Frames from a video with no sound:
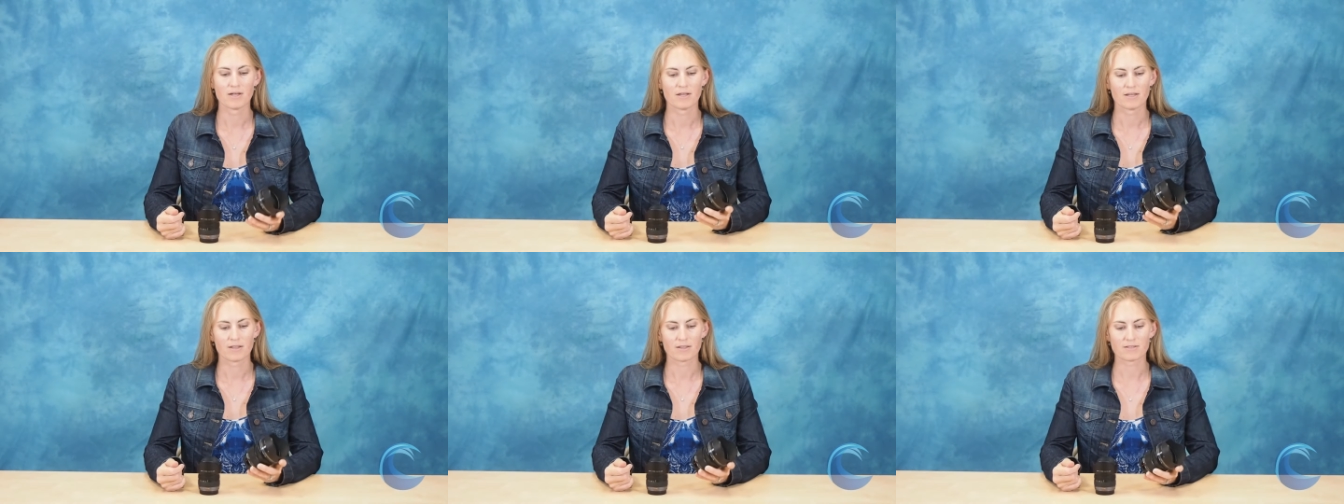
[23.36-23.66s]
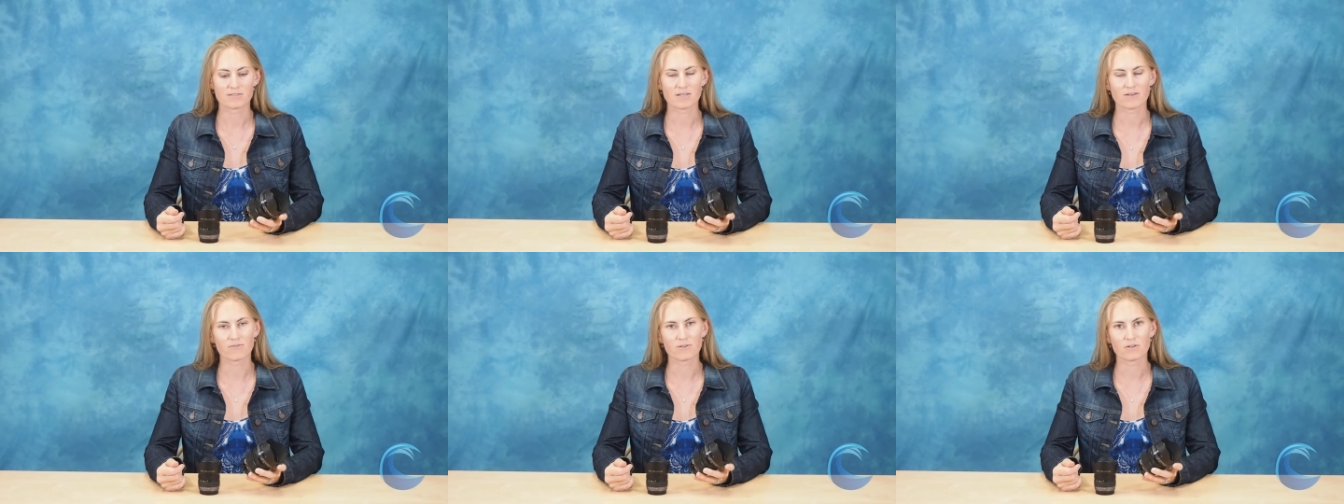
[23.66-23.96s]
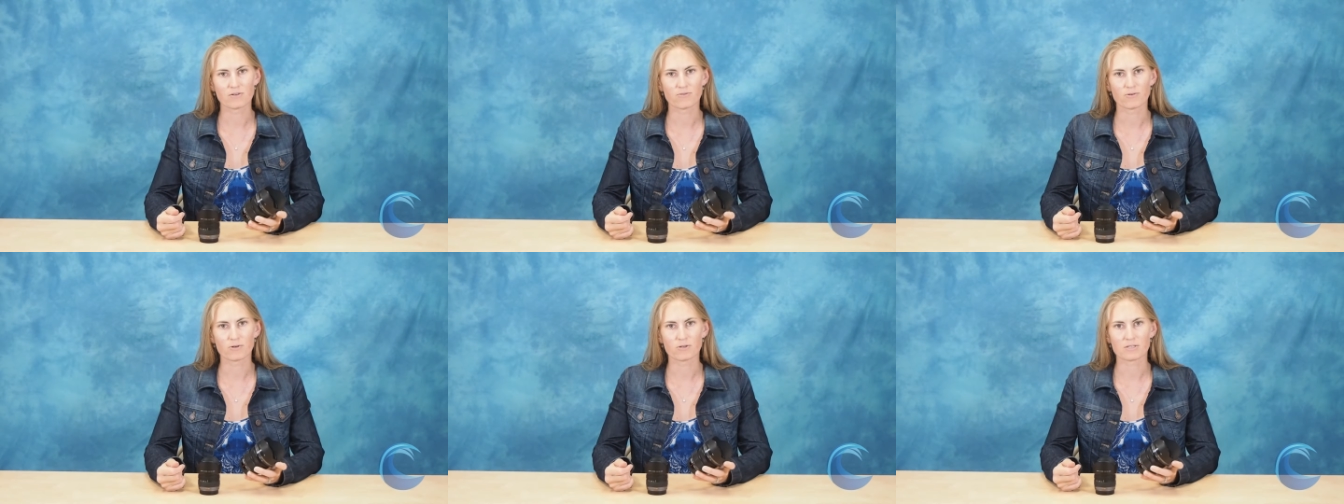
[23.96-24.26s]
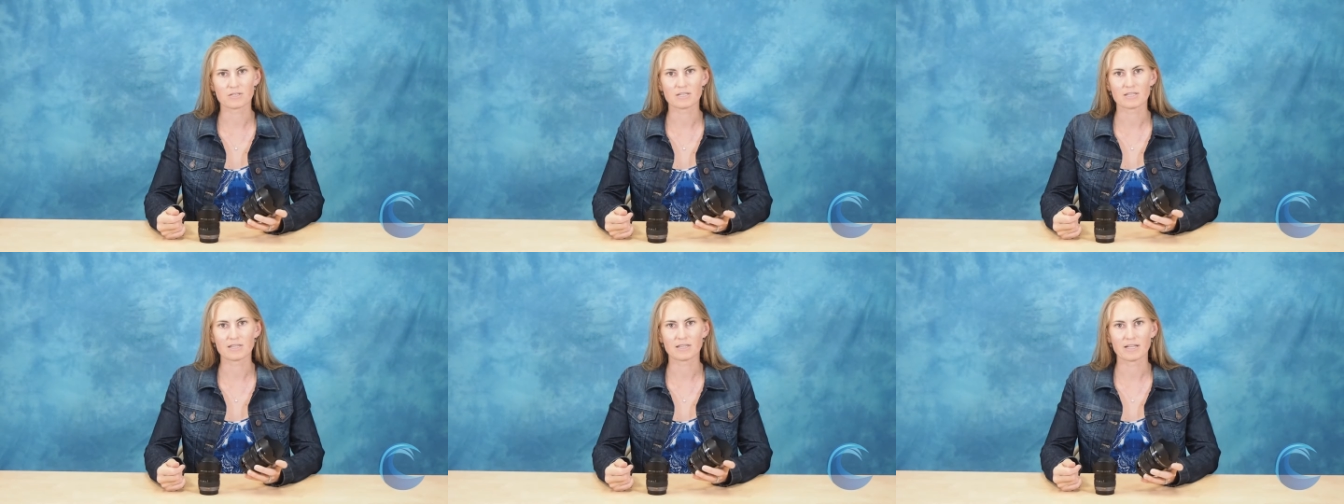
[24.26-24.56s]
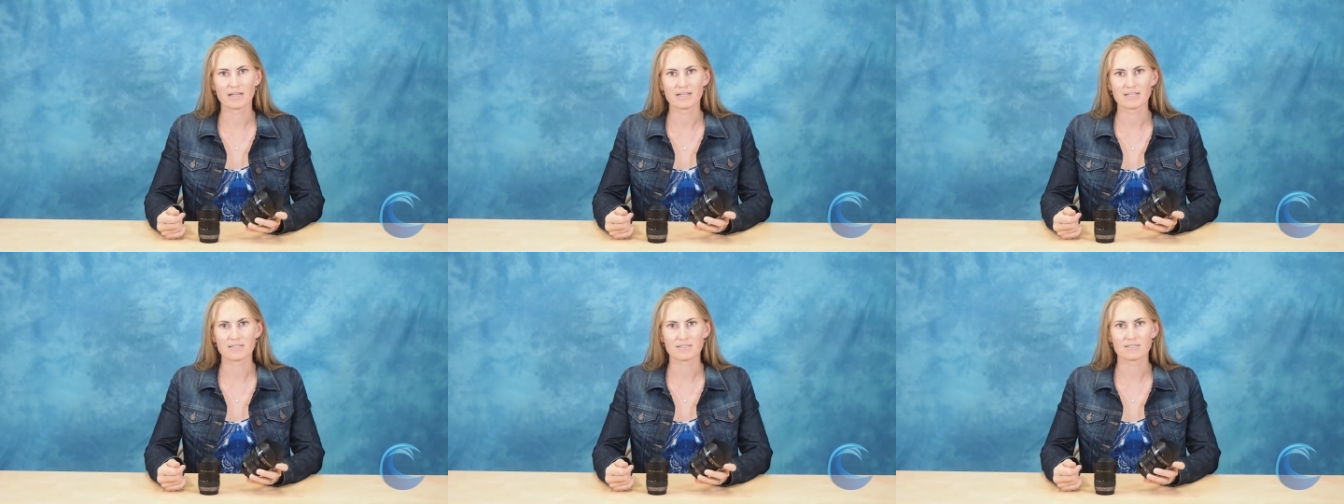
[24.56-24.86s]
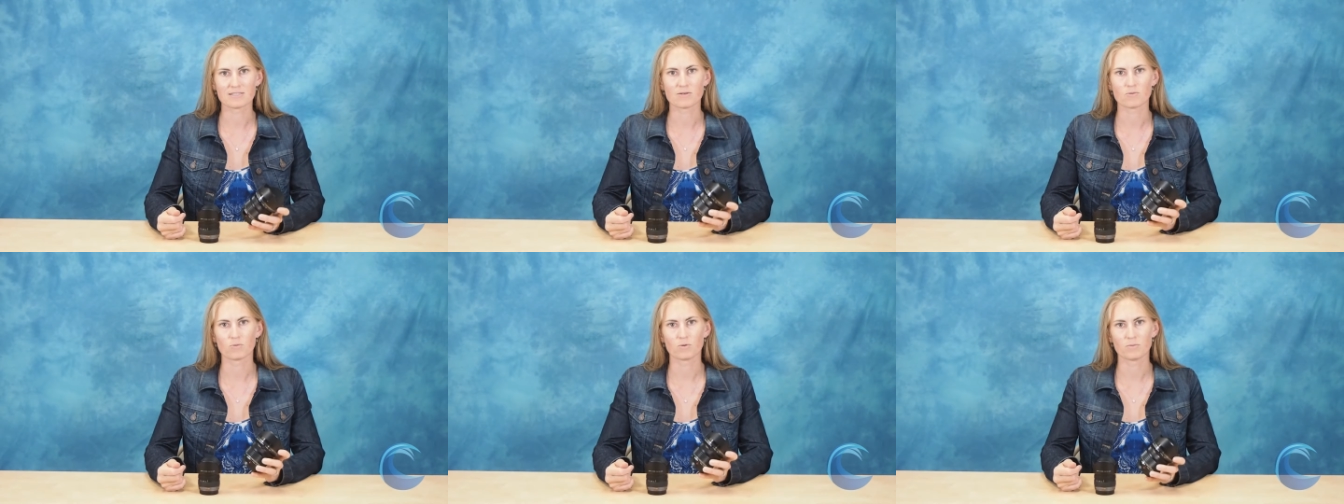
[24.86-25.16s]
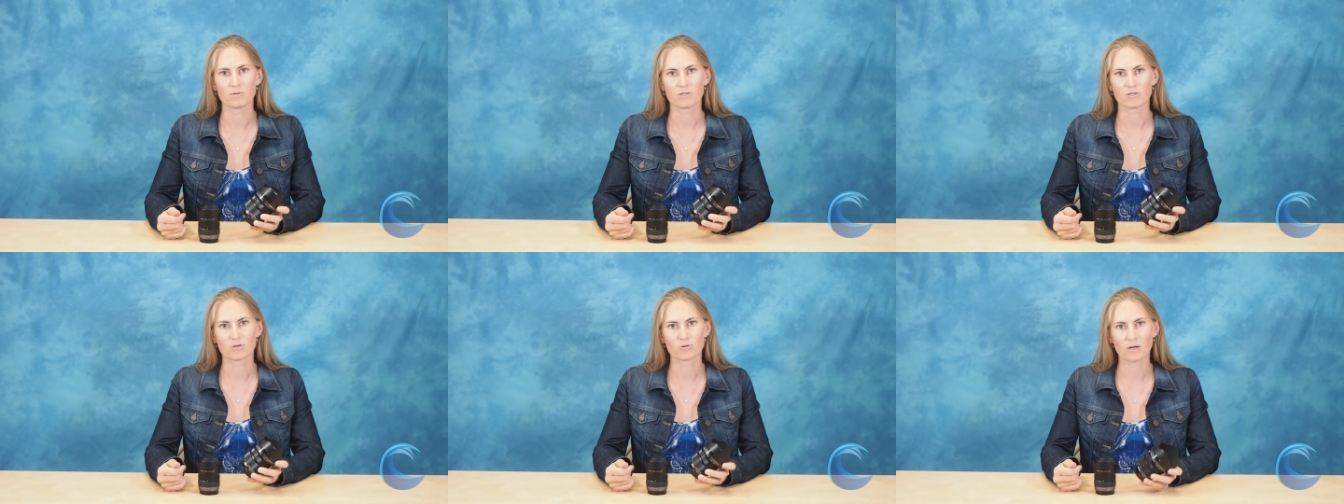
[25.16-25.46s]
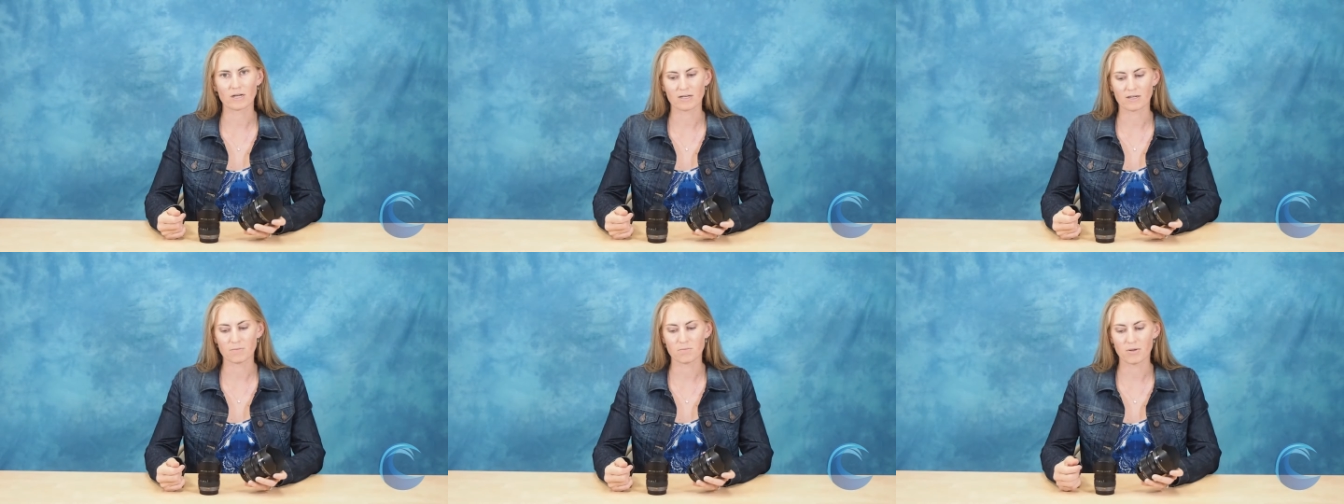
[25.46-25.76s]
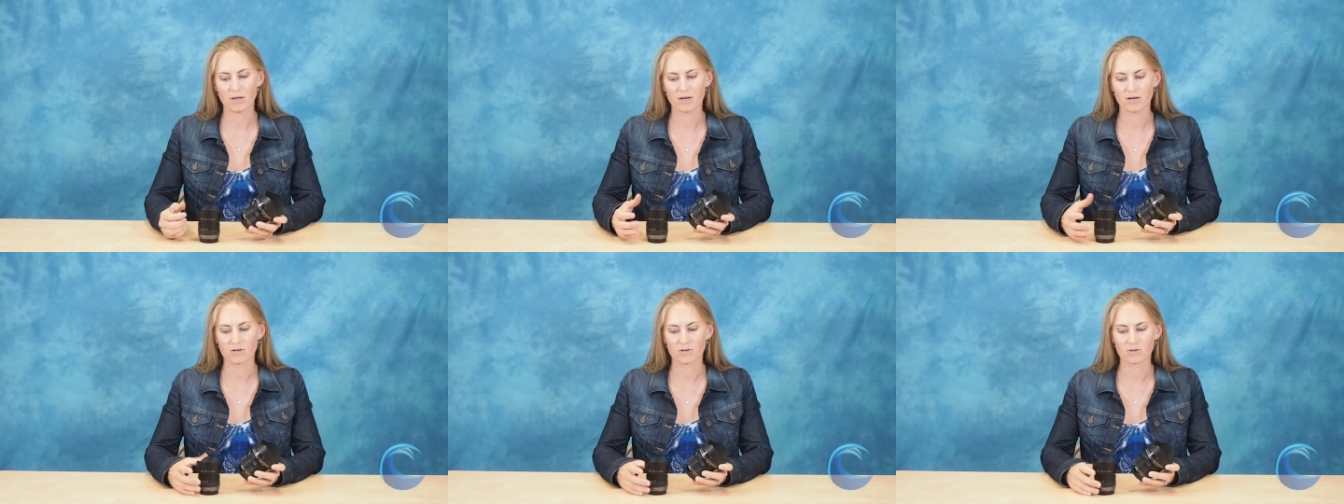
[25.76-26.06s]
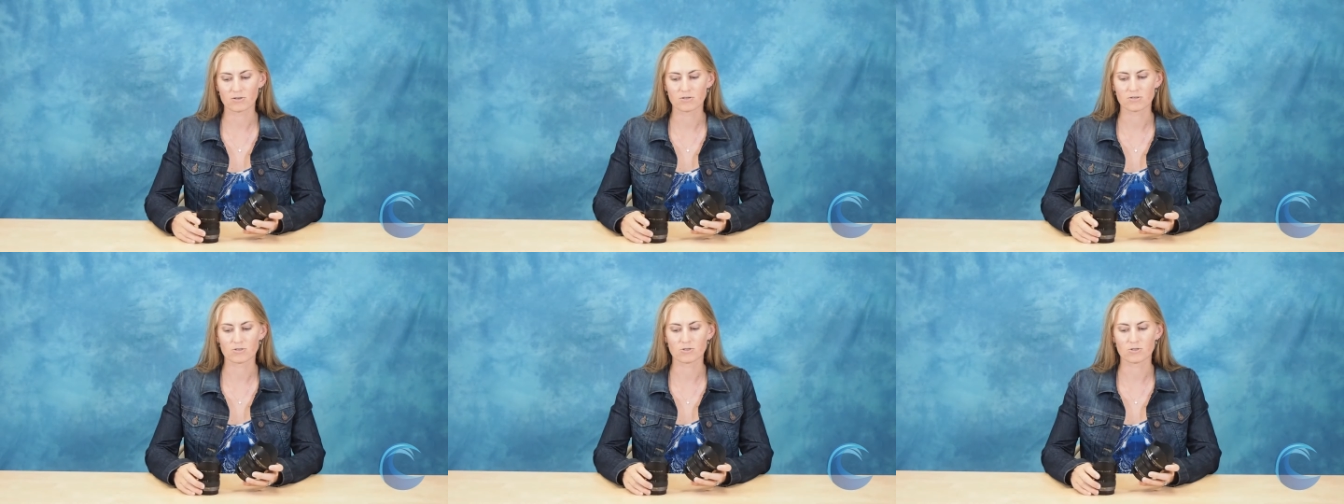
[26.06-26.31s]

The 7 to 14 lens will be a direct competitor